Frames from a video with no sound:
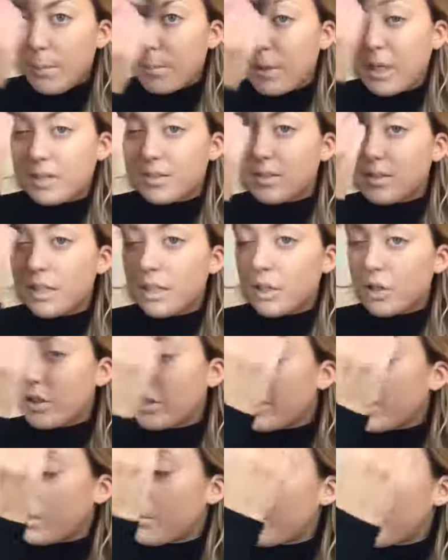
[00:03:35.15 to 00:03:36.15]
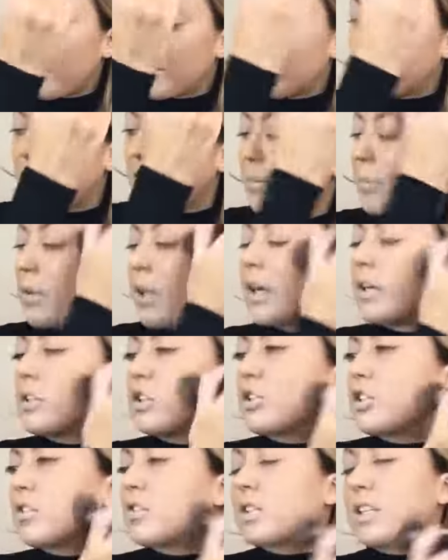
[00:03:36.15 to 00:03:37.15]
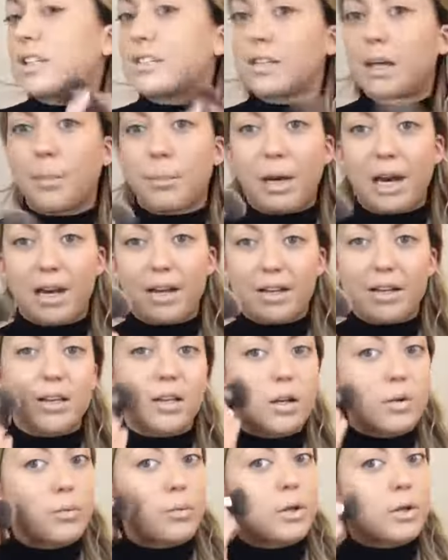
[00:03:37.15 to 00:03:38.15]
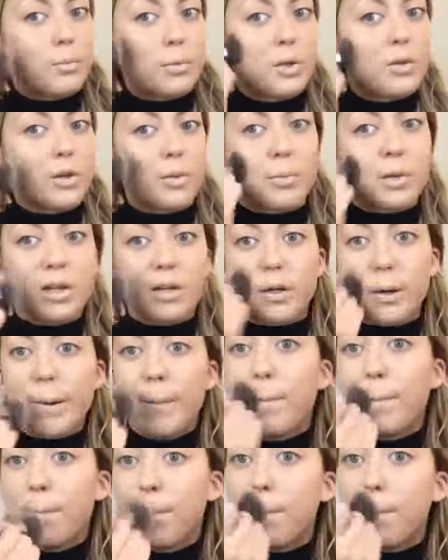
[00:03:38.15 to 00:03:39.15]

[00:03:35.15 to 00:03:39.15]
But it's literally going to be the same thing, just except patting it in with the beauty blender.